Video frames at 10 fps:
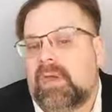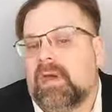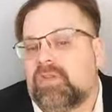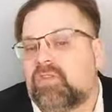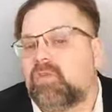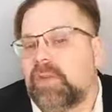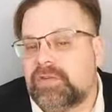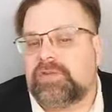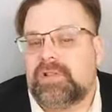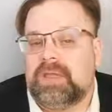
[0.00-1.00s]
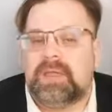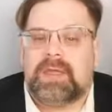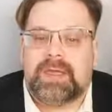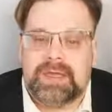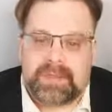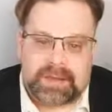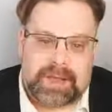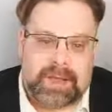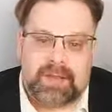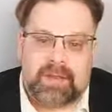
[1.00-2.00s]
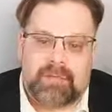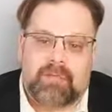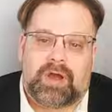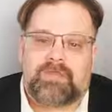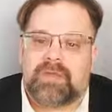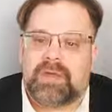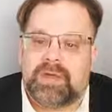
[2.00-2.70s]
especially in the light that Russia